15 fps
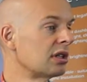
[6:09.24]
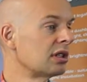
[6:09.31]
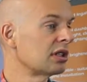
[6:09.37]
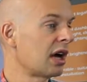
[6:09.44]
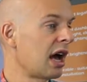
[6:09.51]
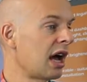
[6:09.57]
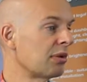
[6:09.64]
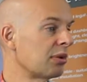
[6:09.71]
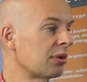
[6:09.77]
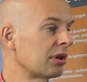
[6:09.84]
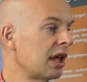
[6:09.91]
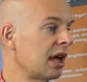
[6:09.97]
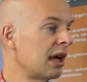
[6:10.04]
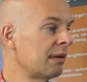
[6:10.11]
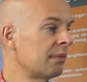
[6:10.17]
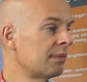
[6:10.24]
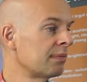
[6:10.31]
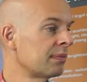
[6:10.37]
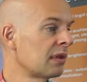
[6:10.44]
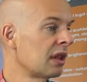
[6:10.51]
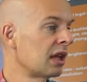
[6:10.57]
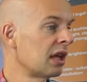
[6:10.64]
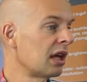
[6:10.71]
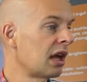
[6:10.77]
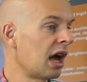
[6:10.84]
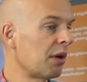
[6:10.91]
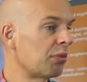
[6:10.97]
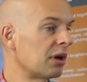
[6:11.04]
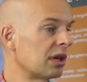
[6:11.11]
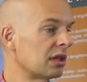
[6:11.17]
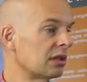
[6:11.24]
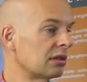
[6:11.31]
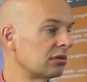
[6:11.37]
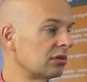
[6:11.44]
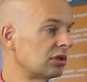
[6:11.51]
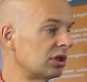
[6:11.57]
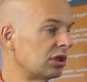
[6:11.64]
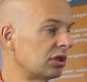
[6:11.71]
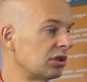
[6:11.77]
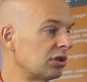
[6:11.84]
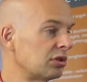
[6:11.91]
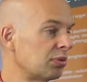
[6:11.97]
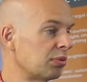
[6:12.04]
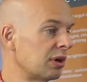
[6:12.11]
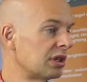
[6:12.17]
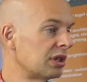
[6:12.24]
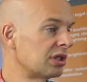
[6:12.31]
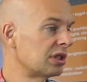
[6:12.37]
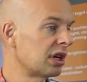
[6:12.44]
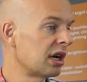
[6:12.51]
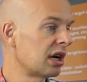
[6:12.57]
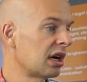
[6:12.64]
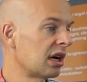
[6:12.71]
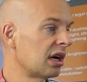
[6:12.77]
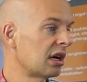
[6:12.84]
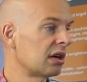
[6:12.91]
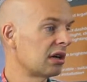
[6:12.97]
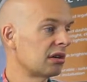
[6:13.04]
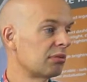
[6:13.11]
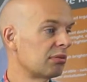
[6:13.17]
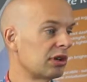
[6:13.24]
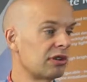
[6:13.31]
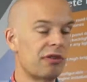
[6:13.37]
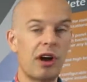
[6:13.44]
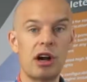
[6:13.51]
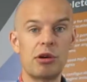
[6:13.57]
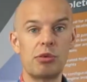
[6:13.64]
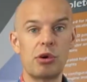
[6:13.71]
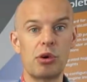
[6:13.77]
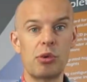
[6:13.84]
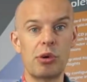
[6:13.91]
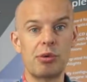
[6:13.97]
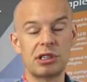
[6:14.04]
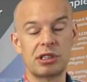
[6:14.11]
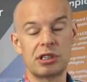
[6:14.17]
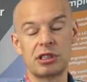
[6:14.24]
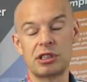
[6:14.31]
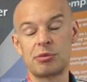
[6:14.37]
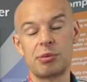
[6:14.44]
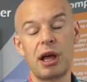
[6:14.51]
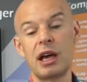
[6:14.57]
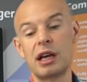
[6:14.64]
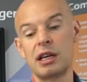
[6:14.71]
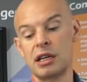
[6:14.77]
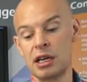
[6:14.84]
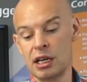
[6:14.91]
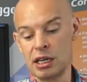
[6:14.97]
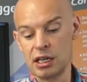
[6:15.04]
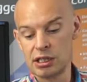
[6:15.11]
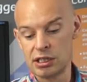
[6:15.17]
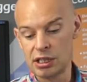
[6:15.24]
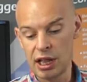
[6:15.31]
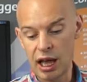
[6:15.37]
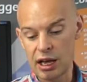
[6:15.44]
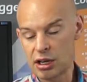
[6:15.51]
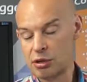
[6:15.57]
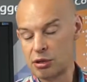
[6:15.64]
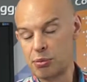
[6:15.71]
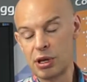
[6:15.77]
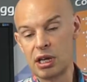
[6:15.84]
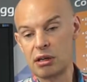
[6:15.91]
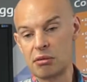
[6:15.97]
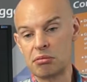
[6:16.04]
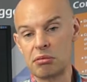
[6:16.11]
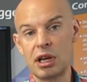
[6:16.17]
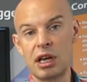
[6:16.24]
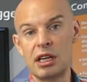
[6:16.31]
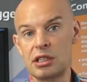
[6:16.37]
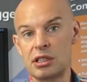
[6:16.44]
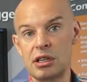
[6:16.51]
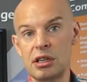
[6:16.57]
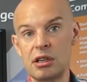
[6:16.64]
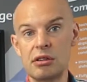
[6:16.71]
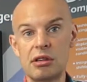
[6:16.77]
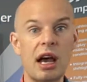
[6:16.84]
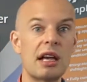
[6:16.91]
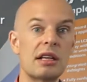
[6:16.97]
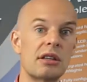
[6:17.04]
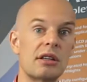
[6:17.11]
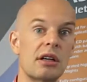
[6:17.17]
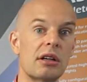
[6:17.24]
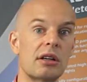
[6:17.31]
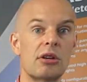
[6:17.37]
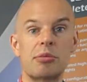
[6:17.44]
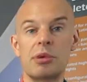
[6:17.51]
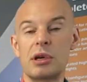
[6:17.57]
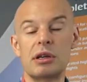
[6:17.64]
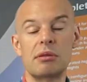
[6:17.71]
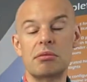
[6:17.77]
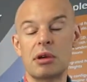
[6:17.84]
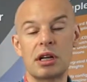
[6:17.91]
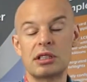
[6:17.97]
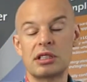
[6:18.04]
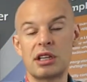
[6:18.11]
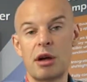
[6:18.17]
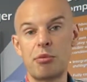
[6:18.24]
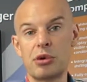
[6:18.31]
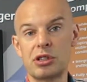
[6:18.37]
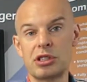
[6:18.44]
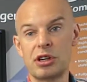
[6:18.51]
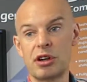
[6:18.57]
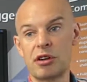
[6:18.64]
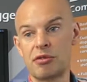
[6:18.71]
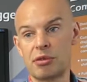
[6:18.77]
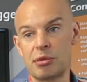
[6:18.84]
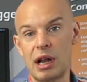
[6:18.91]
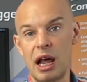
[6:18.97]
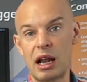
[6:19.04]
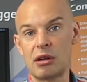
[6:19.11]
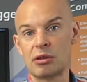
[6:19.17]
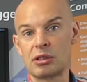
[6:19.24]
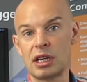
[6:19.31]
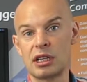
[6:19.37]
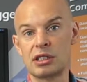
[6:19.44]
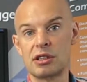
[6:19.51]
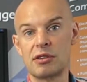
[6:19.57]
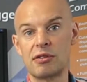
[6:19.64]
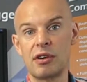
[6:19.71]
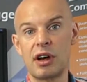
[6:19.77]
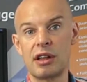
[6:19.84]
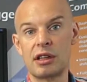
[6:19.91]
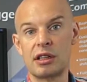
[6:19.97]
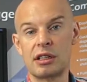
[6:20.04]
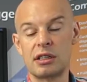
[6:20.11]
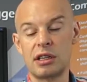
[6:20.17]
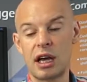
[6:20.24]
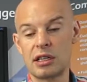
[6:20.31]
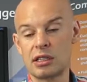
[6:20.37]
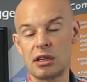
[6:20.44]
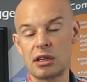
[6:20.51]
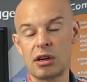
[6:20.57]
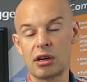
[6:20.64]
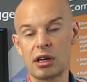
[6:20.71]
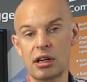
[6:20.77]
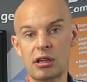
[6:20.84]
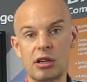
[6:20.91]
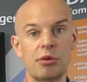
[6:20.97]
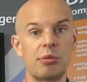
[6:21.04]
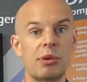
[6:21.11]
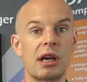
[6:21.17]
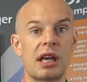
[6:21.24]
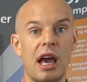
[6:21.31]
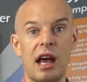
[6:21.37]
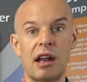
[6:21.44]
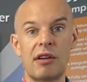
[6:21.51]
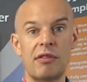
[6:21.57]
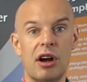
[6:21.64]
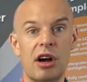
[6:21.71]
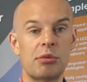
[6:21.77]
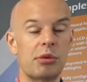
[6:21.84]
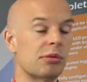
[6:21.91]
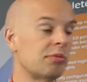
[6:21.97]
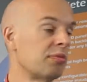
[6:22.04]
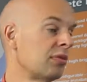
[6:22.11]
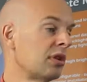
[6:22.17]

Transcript: So add one there, and we can choose which variable we wish to display. So that could be ECU data, could be a temperature from an analog sensor via the data logger, could be a CAN variable.